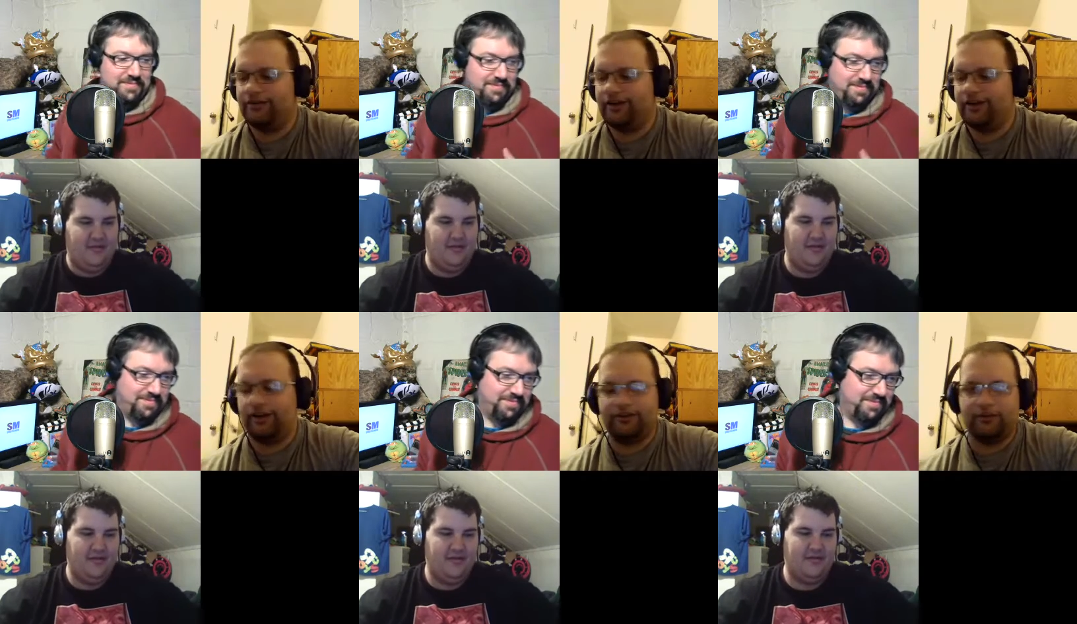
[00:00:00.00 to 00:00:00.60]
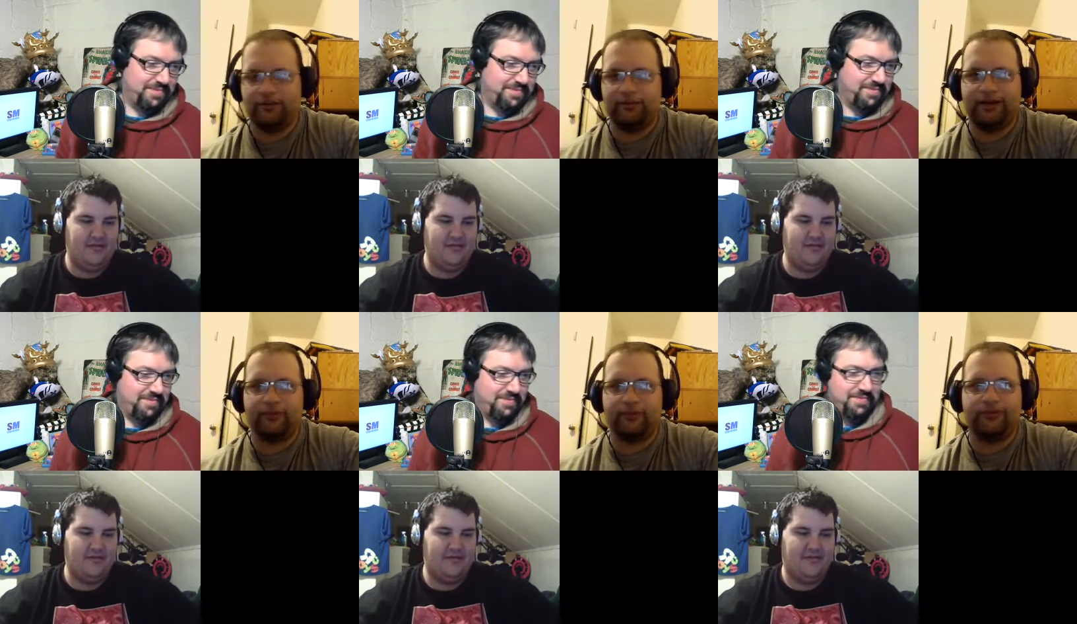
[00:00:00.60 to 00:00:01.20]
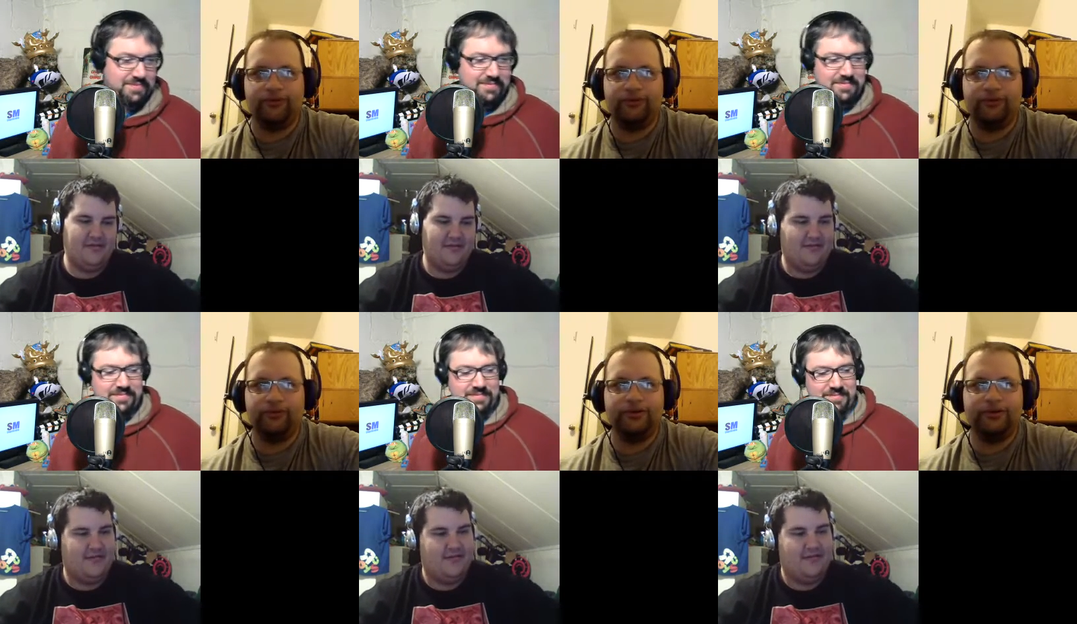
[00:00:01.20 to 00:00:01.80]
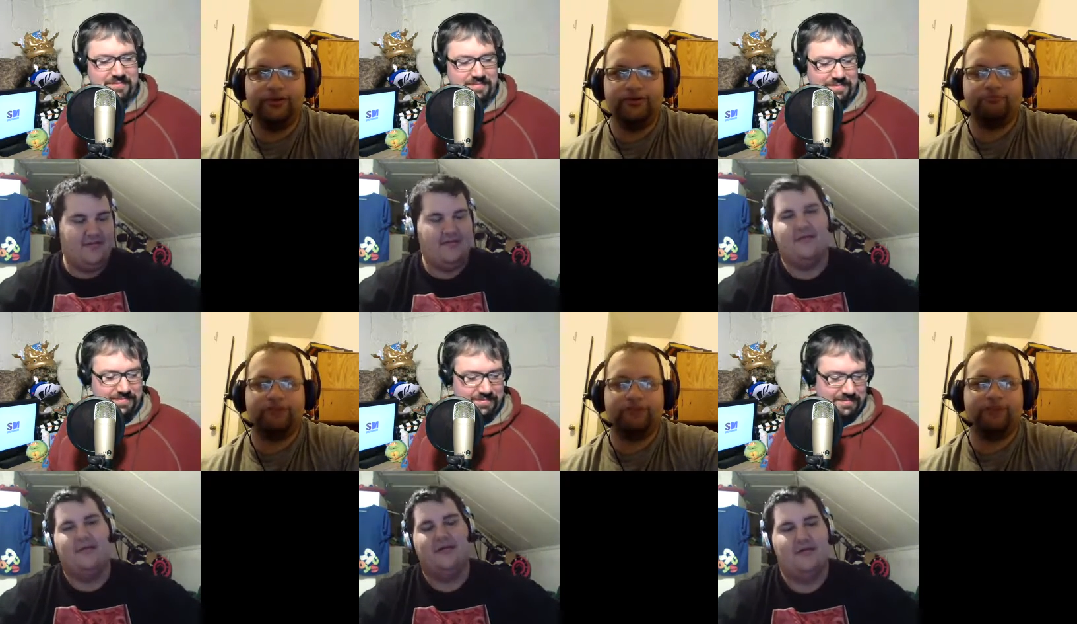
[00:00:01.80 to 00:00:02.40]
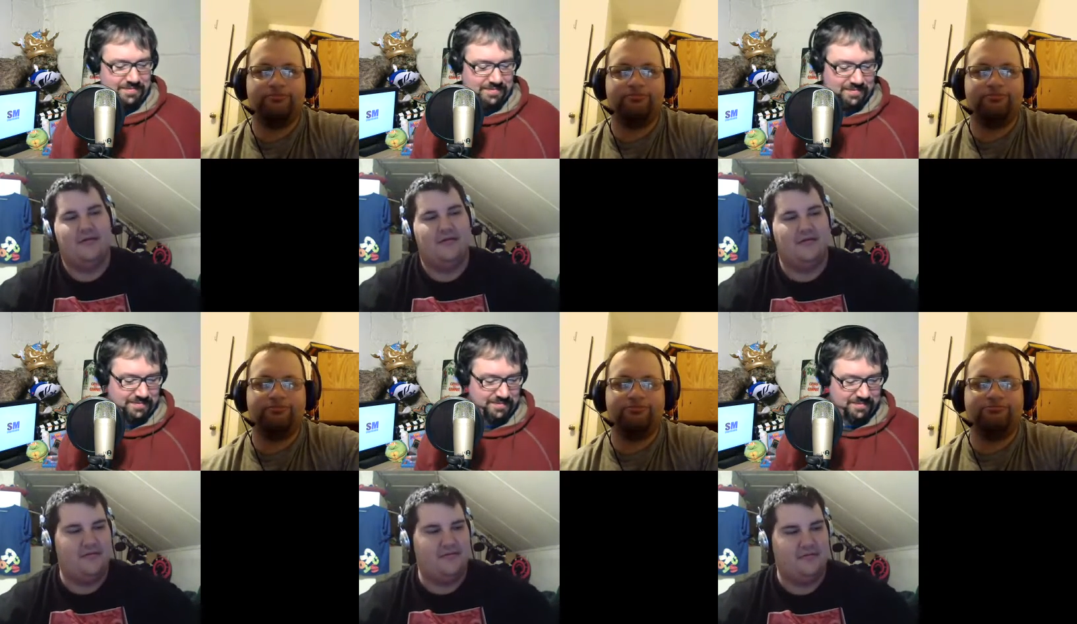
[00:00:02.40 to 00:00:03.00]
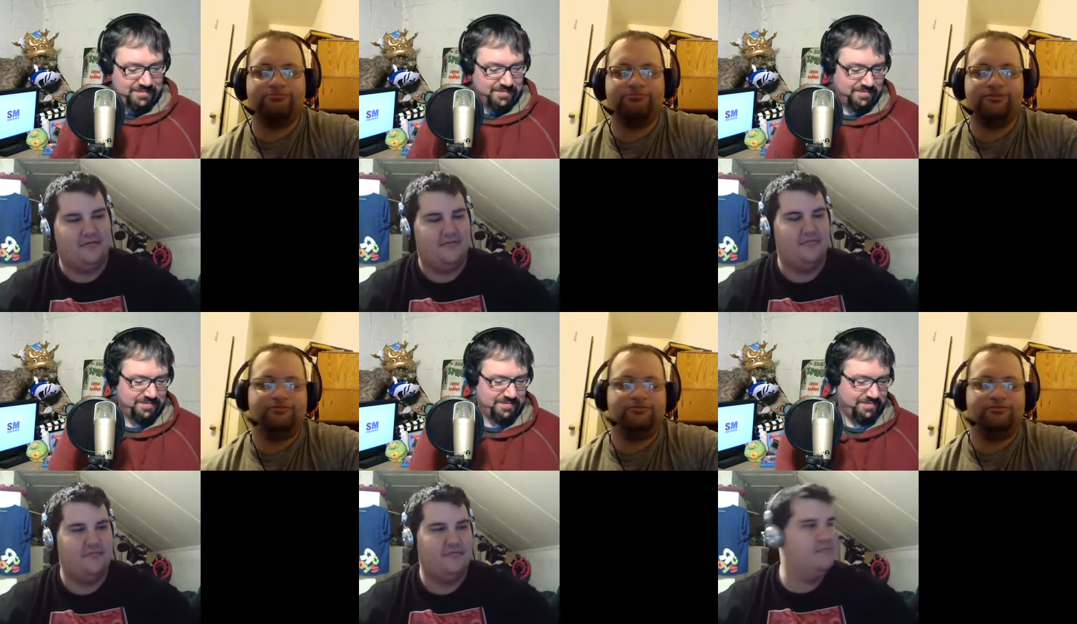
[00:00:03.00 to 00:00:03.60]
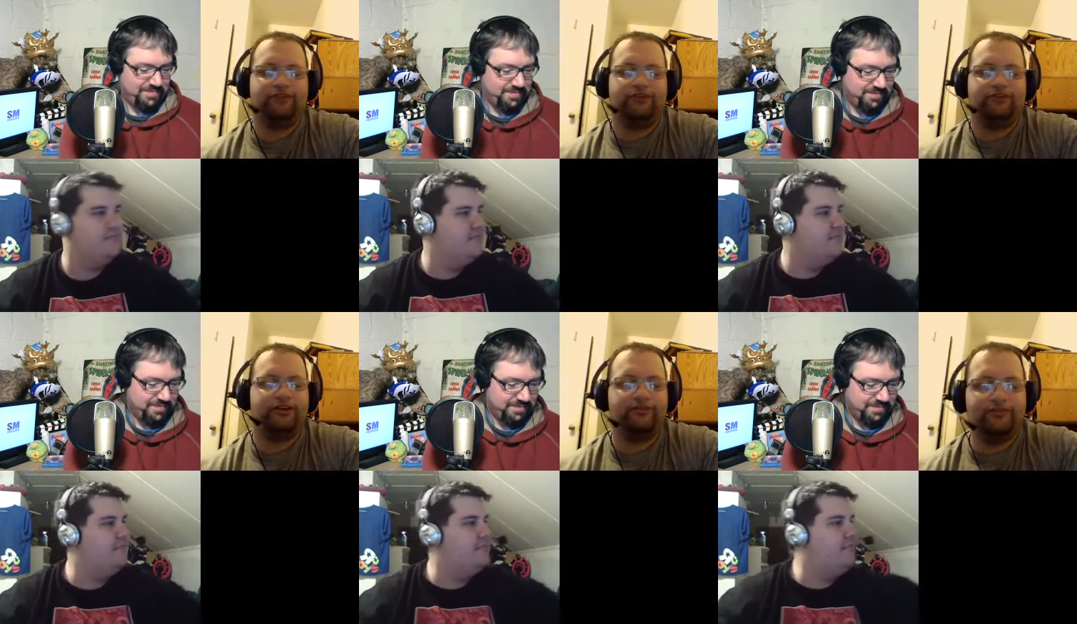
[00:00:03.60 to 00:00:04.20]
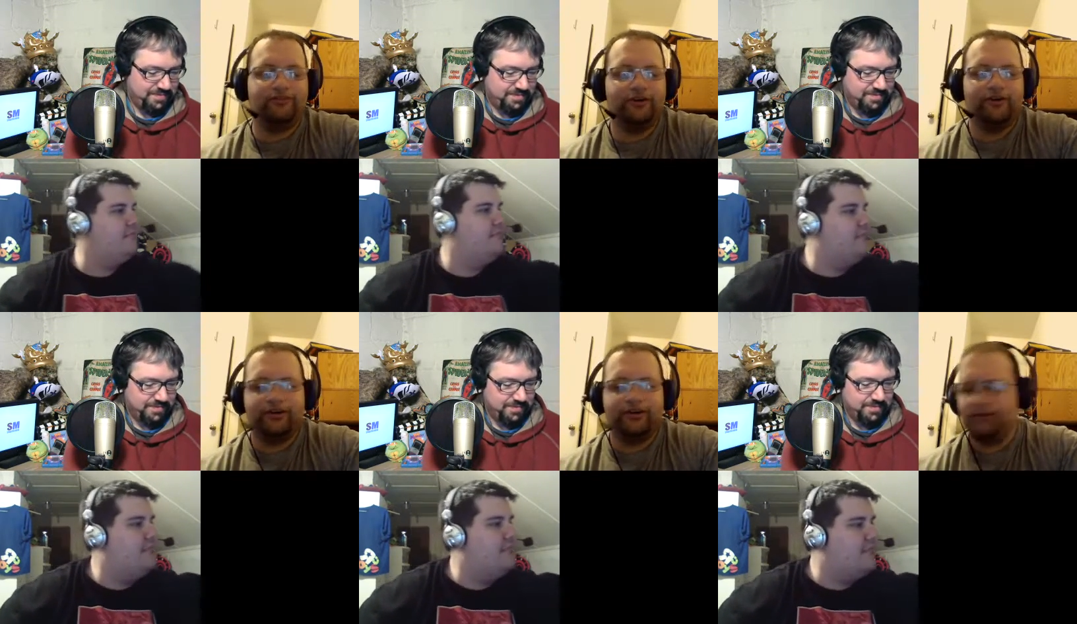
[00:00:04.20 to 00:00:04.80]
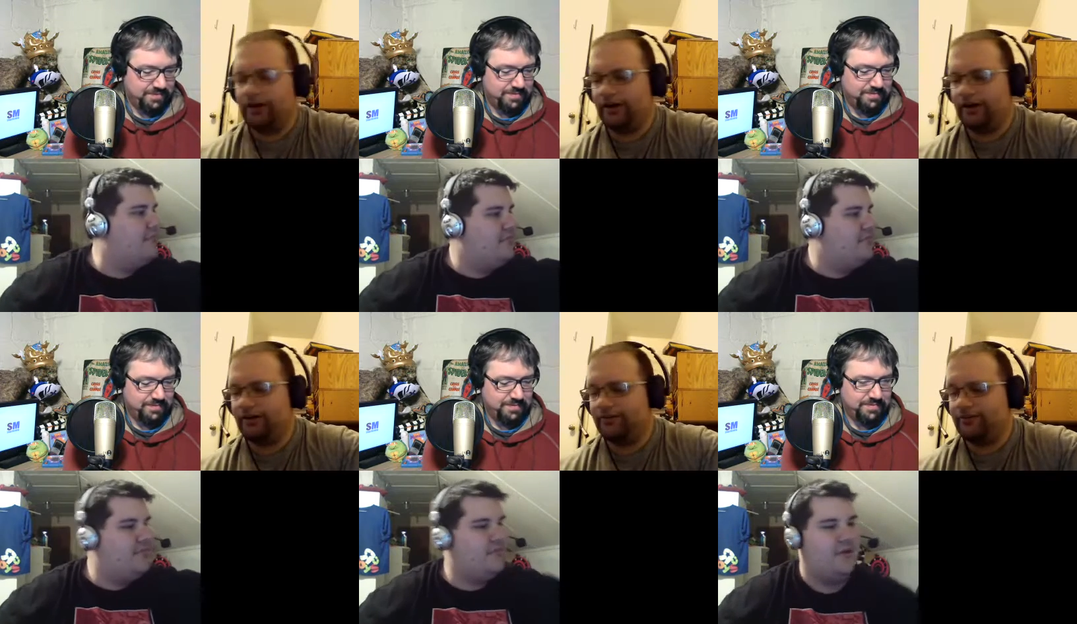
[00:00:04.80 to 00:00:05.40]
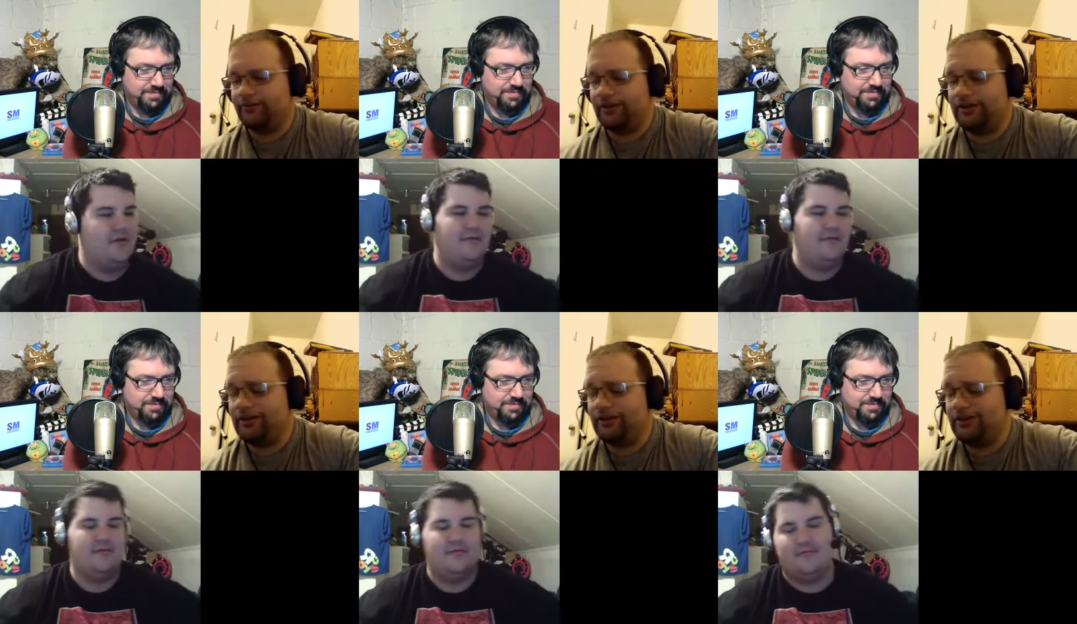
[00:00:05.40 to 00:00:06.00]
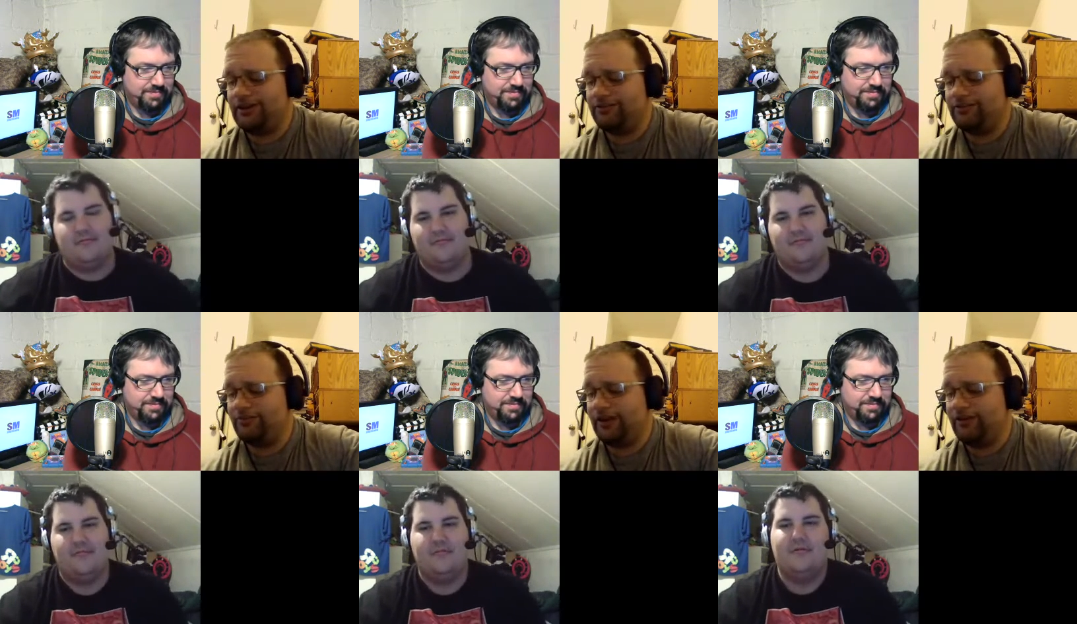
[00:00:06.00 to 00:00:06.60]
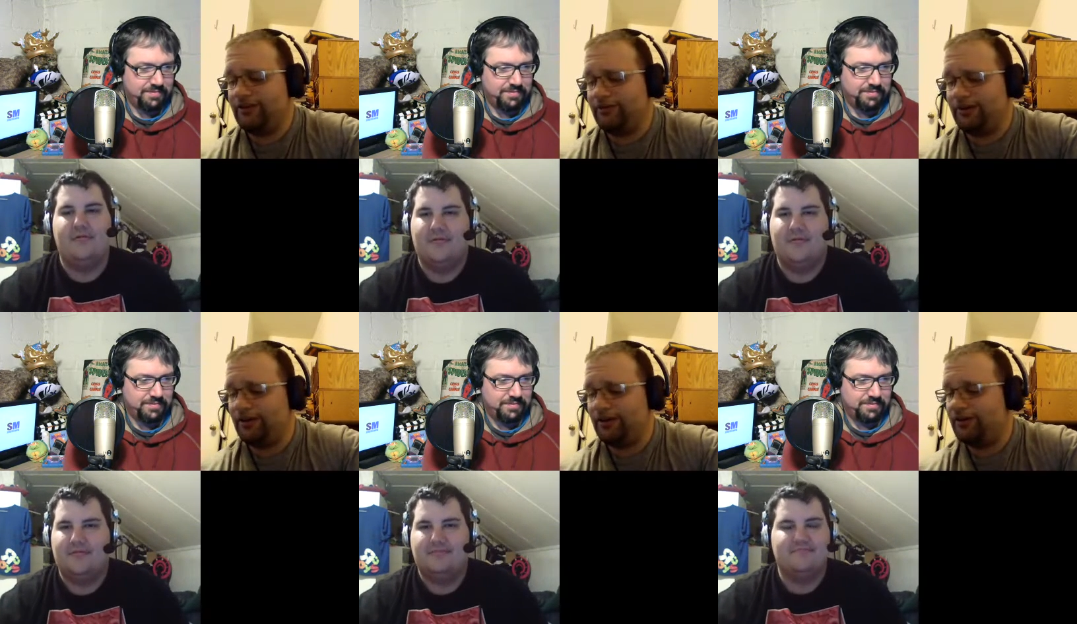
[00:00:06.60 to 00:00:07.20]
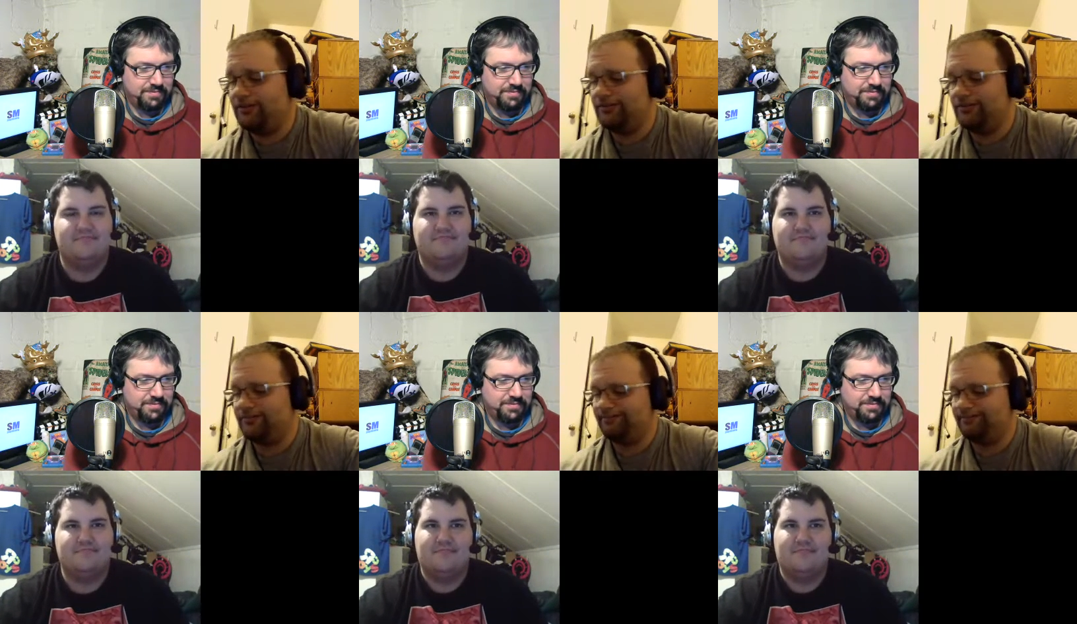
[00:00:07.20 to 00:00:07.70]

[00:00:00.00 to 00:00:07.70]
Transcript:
Speaker 1: Kane coming back with no like reasoning. Uh, it, it, it's mainly because